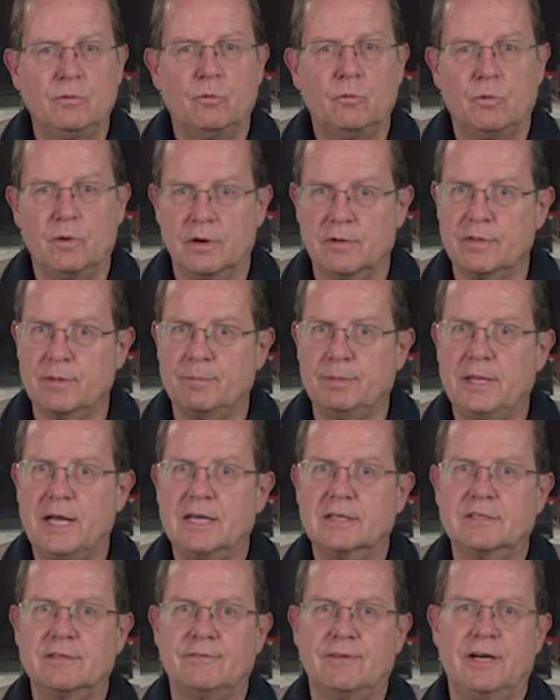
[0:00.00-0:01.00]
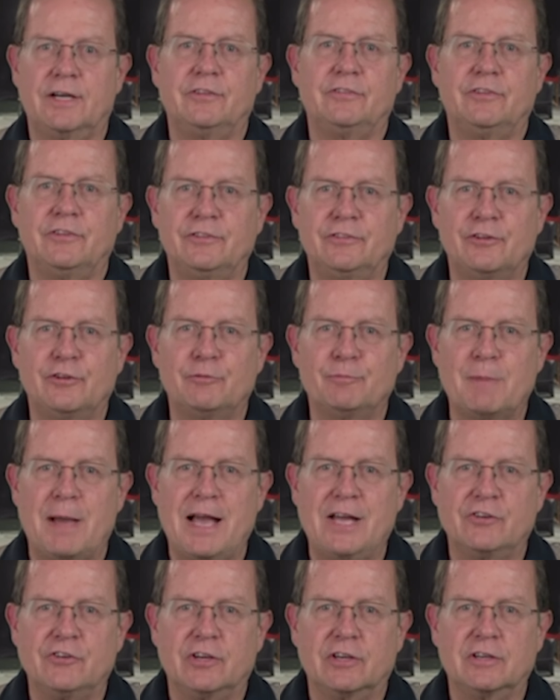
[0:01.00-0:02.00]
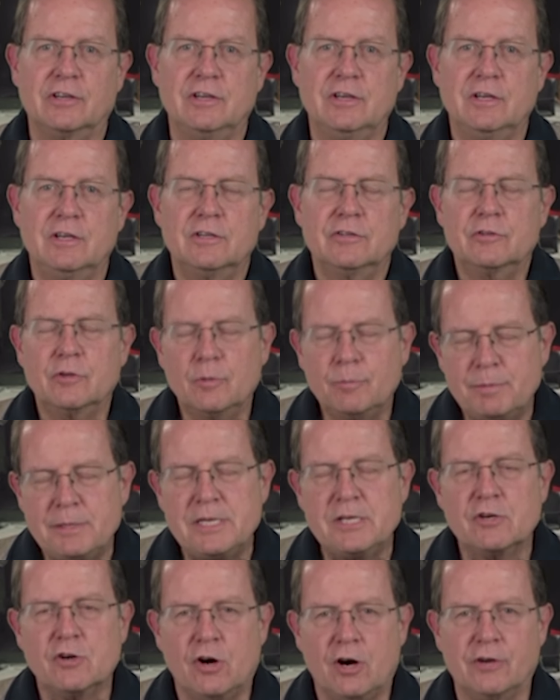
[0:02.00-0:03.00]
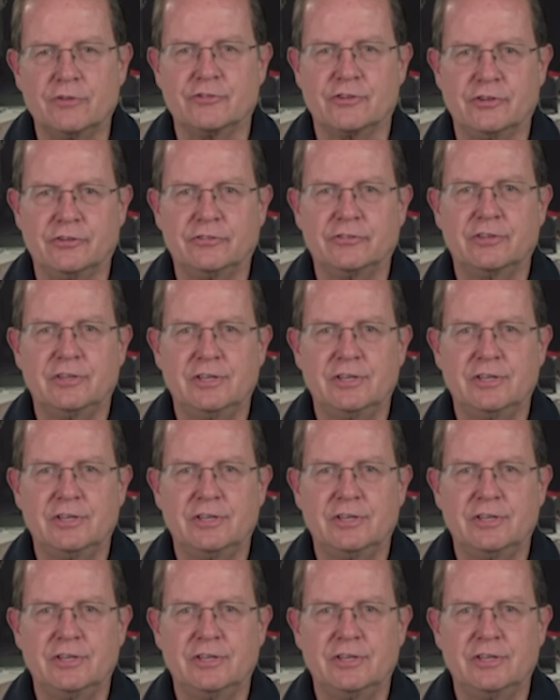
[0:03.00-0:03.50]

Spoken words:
one of the plot devices is magic, so be cautious.